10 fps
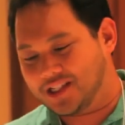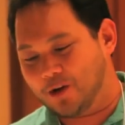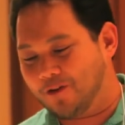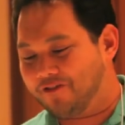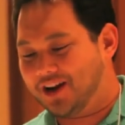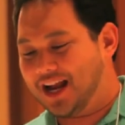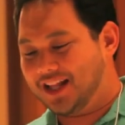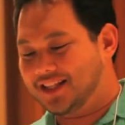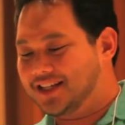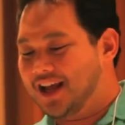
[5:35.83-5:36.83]
you will
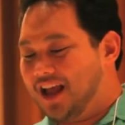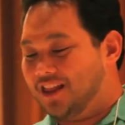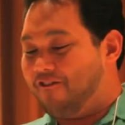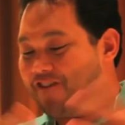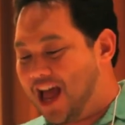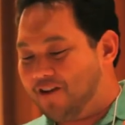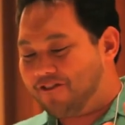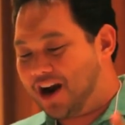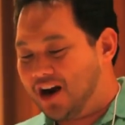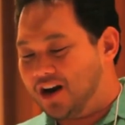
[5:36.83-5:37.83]
forget the fanfare,